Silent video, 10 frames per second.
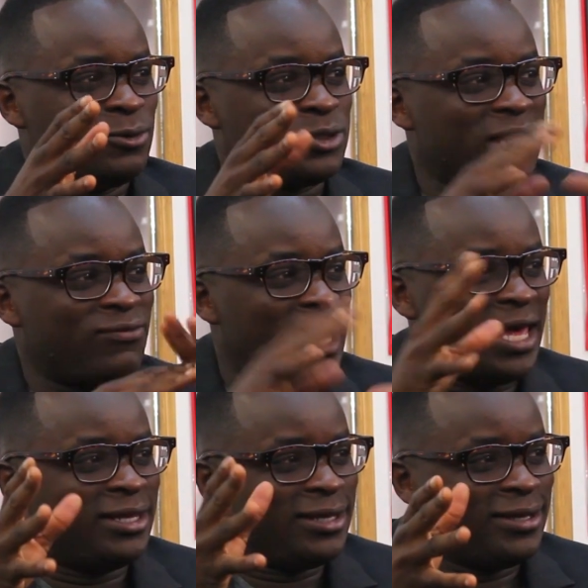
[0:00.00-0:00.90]
We should have an
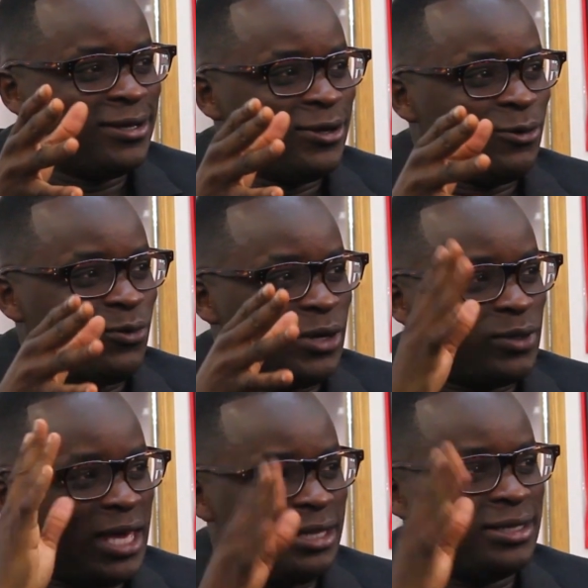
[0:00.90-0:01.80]
edit where
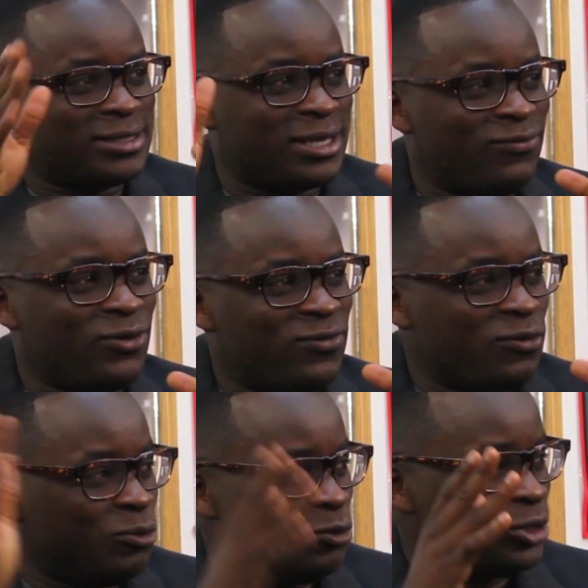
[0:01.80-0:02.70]
we edit together
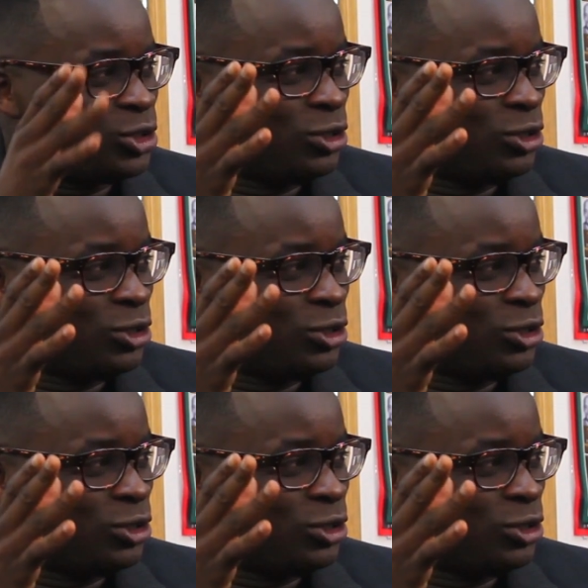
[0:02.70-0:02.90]
from all the